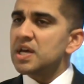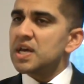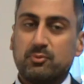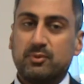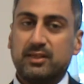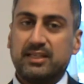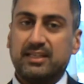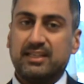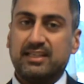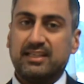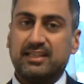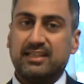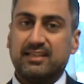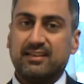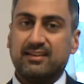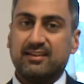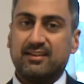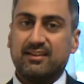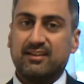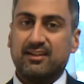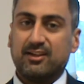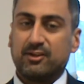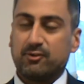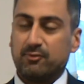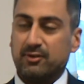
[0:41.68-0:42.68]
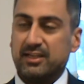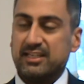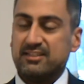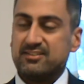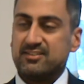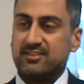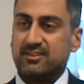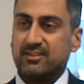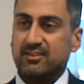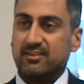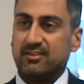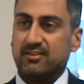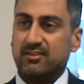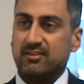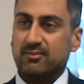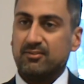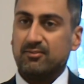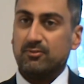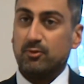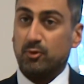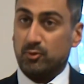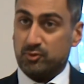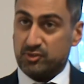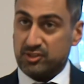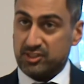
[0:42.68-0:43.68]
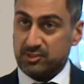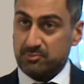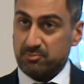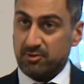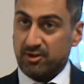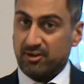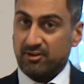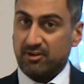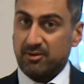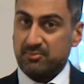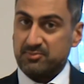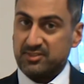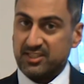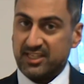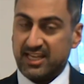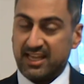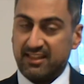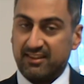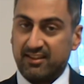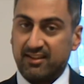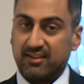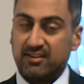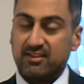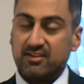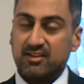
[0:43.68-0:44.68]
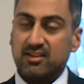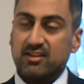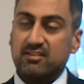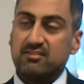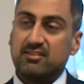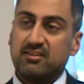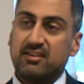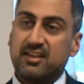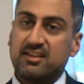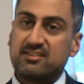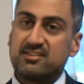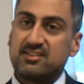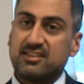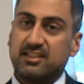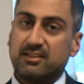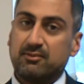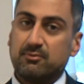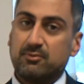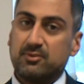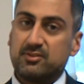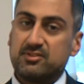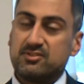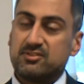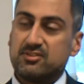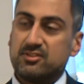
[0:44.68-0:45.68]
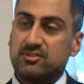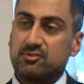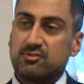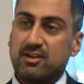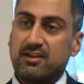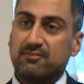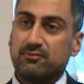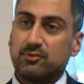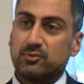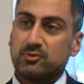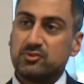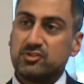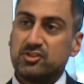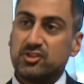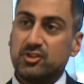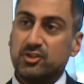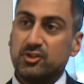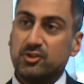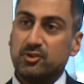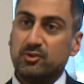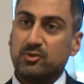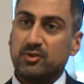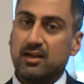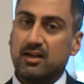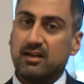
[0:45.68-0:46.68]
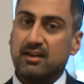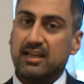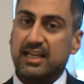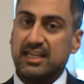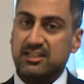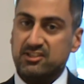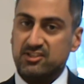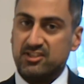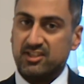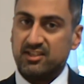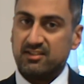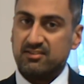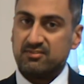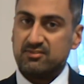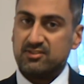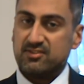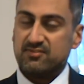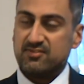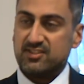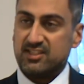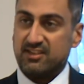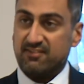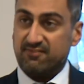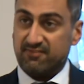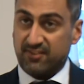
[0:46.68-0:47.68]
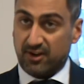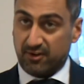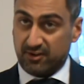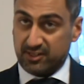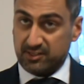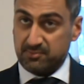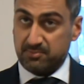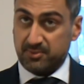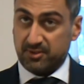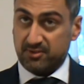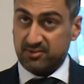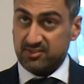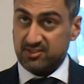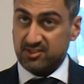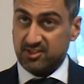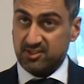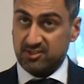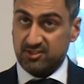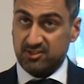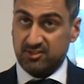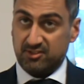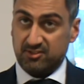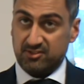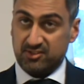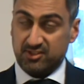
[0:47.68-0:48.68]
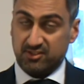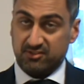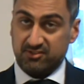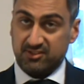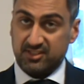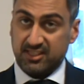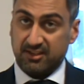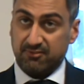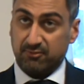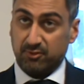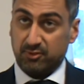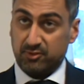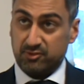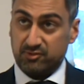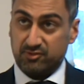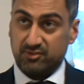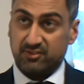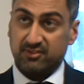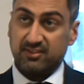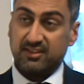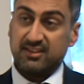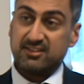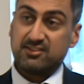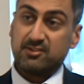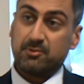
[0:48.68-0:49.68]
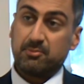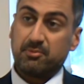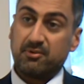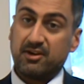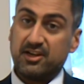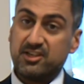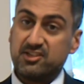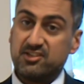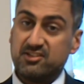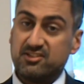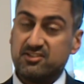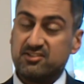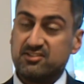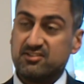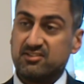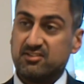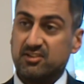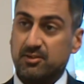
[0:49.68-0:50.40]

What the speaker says: We agreed to launch this program together. The next thing was to travel to India to visit a very experienced surgeon who's done several hundred of these operations,